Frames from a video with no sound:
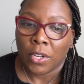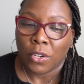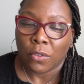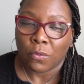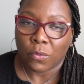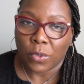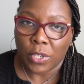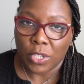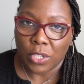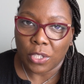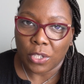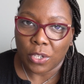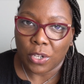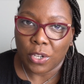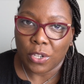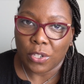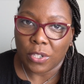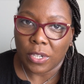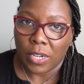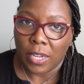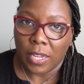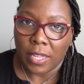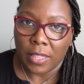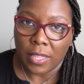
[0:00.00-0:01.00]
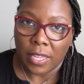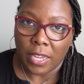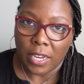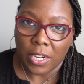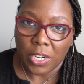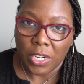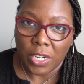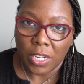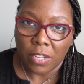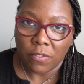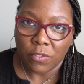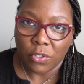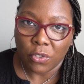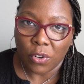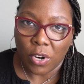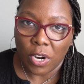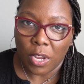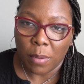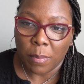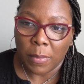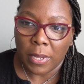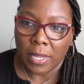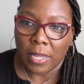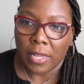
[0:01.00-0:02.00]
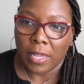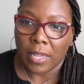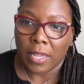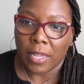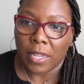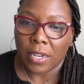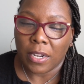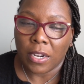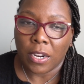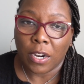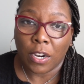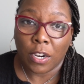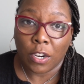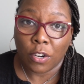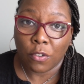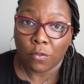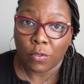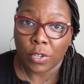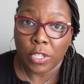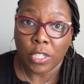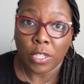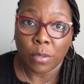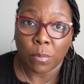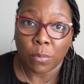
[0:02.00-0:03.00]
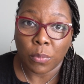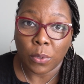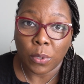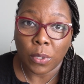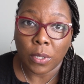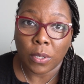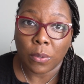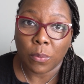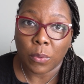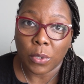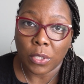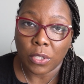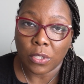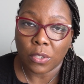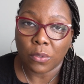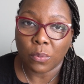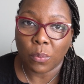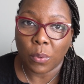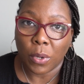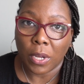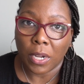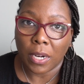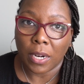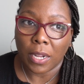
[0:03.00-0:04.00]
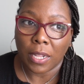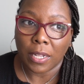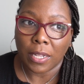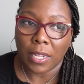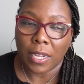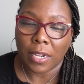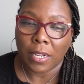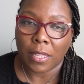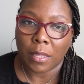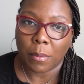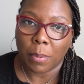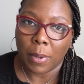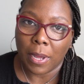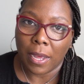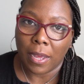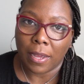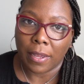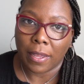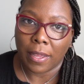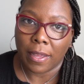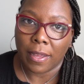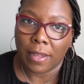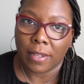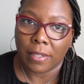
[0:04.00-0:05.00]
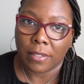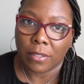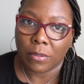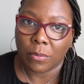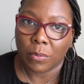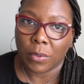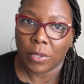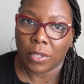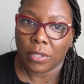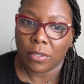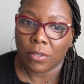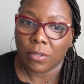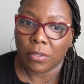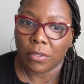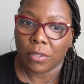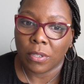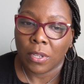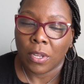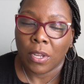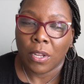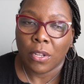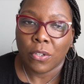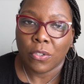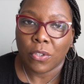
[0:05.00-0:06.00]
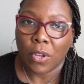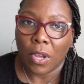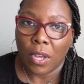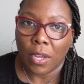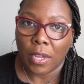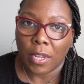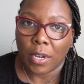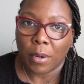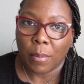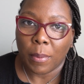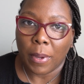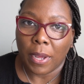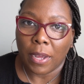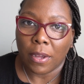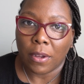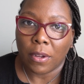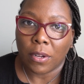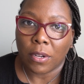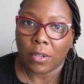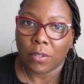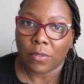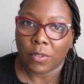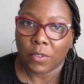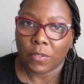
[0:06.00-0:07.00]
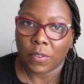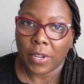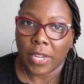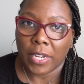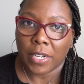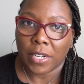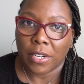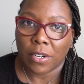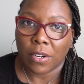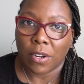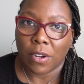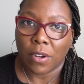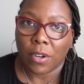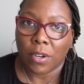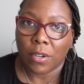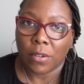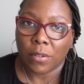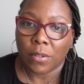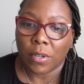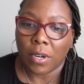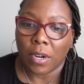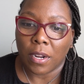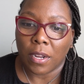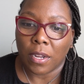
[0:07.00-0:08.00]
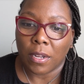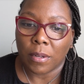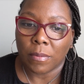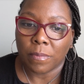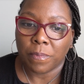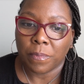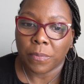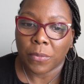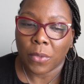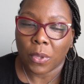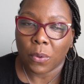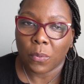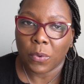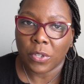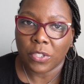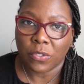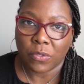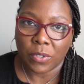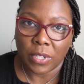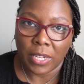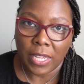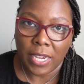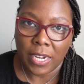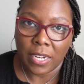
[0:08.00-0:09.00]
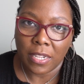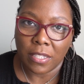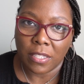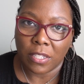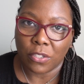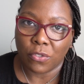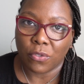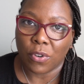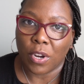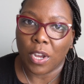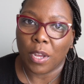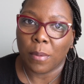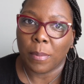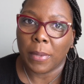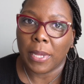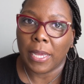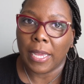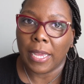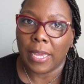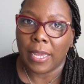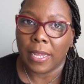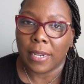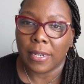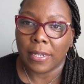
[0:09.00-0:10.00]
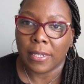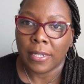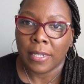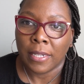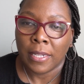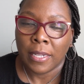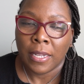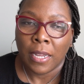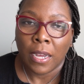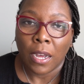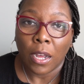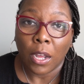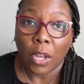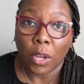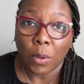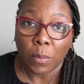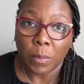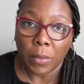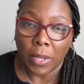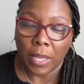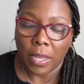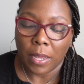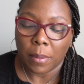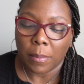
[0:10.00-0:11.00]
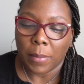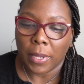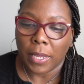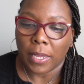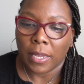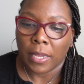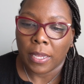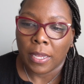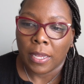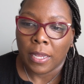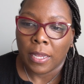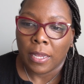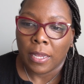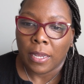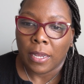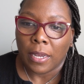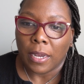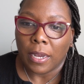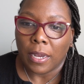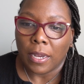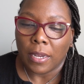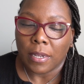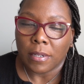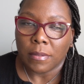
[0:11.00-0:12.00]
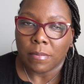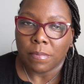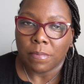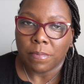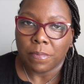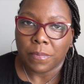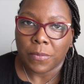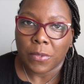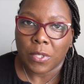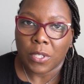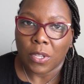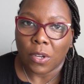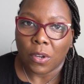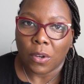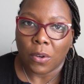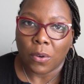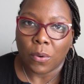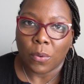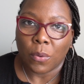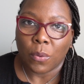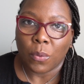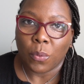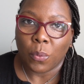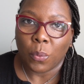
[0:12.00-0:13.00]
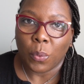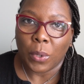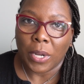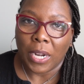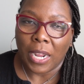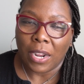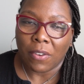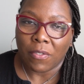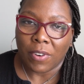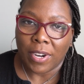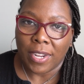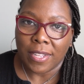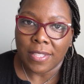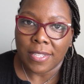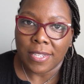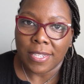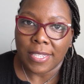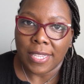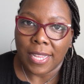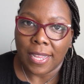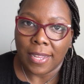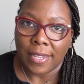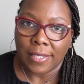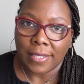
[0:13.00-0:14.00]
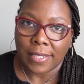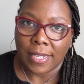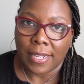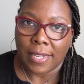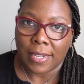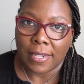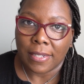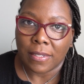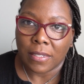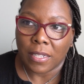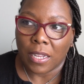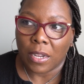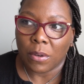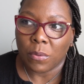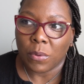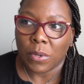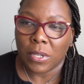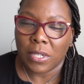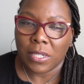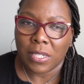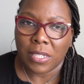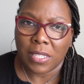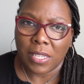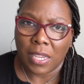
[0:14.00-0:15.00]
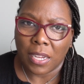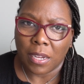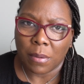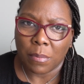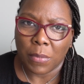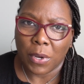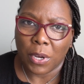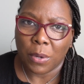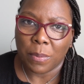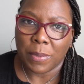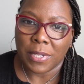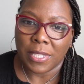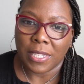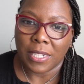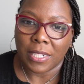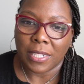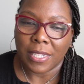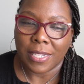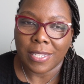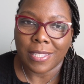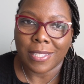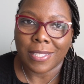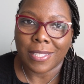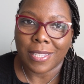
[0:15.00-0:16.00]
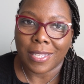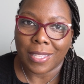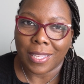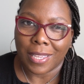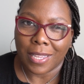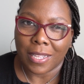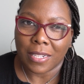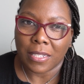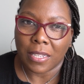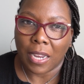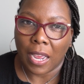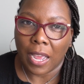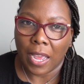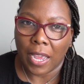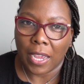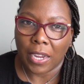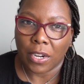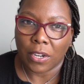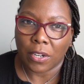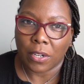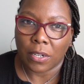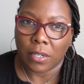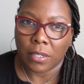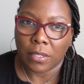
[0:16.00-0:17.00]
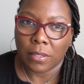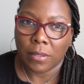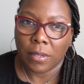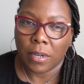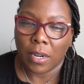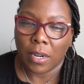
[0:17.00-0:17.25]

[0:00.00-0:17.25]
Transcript: research in the area of trauma, and her recent book, which is what a lot of the podcast was talking about or reflecting on, was related to trauma and homecoming. So when I read these headlines, I wanted to take a moment to listen to the entire